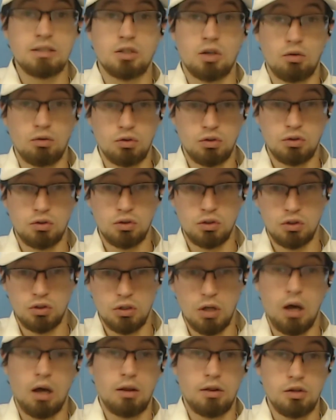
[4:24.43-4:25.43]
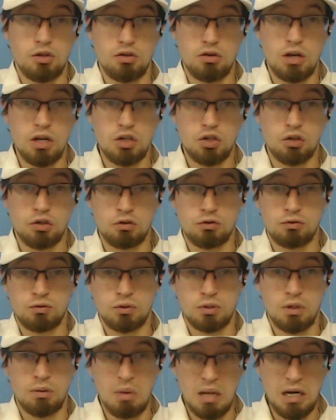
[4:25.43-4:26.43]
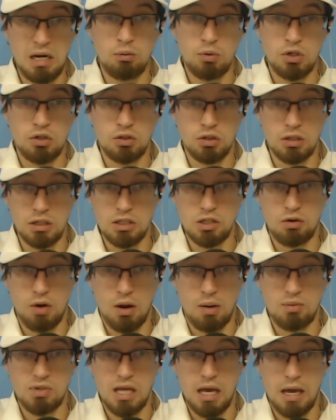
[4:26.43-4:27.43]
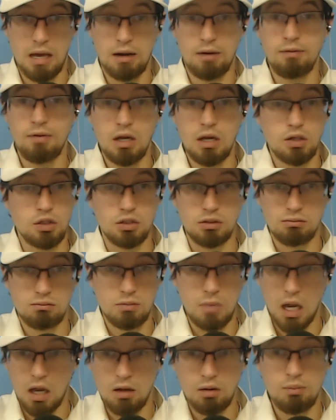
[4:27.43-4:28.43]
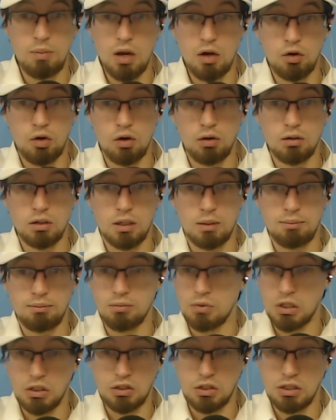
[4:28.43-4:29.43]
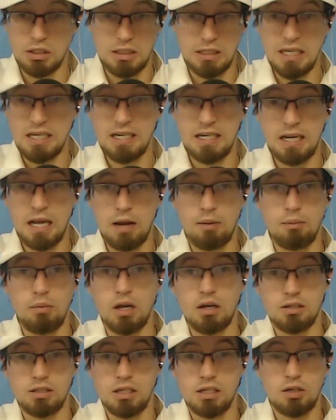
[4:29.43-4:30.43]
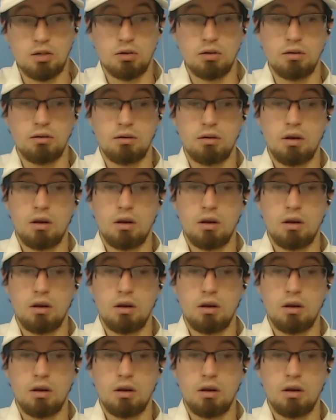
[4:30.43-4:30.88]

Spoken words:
So the Judicial Committee, which Lindsey Graham was the head of, just held Merrick Garland up. He just did it again because he could.